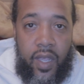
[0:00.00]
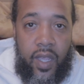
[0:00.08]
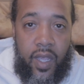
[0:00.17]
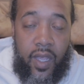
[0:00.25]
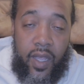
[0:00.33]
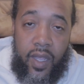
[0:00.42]

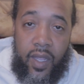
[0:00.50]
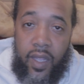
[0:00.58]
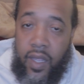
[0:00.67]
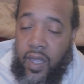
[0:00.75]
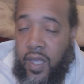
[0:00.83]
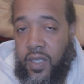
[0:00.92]
And
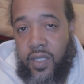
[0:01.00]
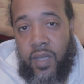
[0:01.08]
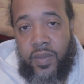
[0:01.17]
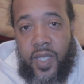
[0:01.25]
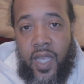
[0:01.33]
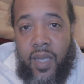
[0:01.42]

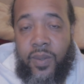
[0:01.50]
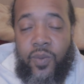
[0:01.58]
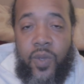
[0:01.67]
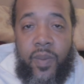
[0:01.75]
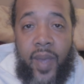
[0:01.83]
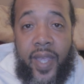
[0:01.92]
sometimes
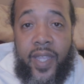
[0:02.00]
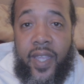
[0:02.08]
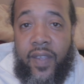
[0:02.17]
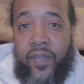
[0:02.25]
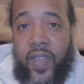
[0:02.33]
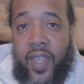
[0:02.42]
we might
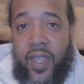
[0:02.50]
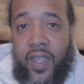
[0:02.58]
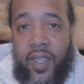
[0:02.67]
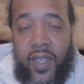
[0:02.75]
give in.